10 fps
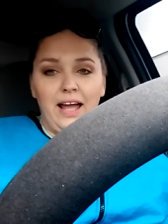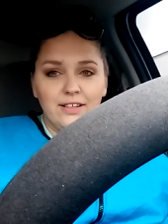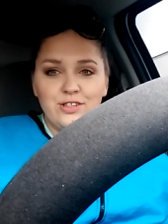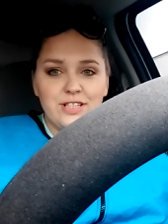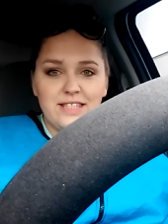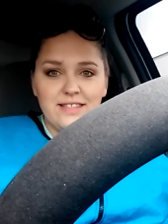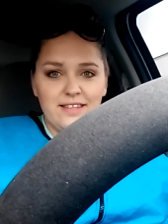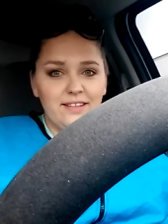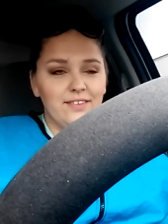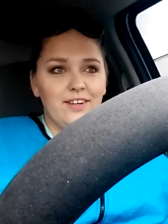Allergy
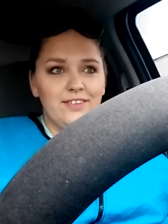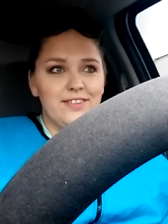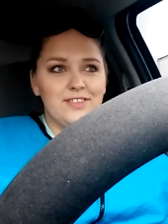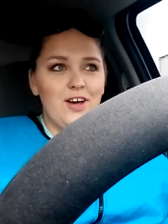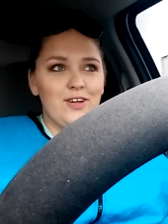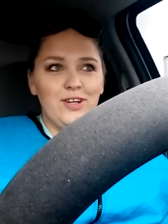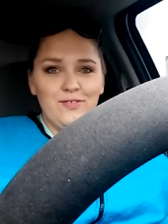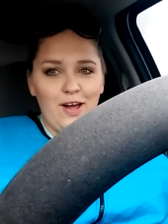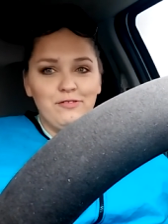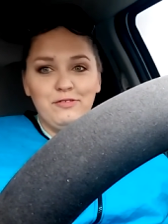season is all year
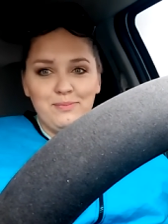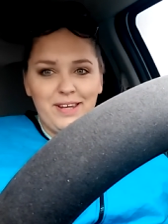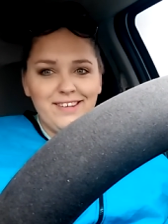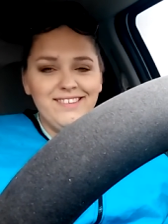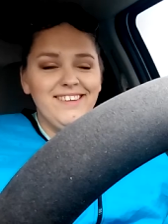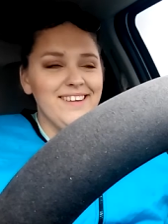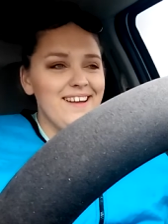round for me.